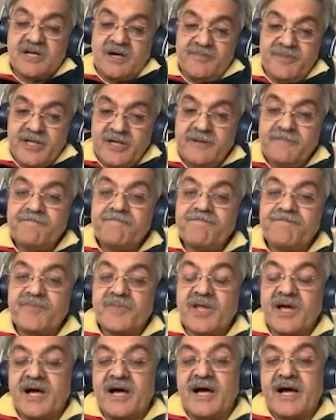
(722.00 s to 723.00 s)
come in
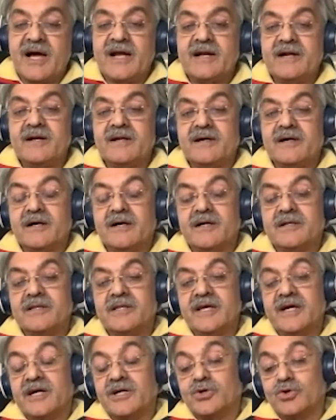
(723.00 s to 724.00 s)
and
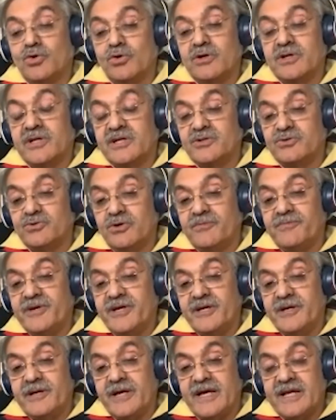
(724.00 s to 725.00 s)
they are told that you will
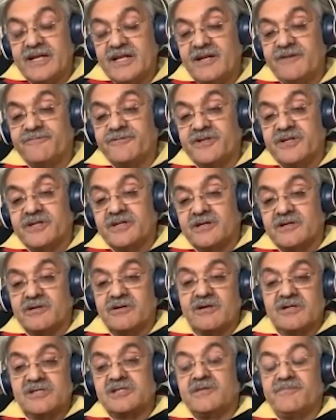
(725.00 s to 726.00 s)
be heli-lifted
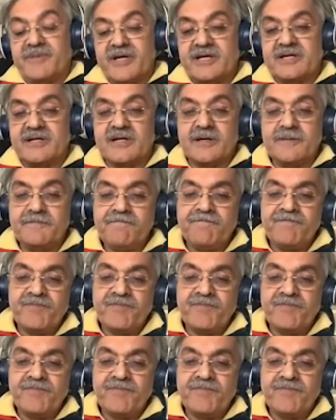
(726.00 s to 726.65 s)
across the Meghna.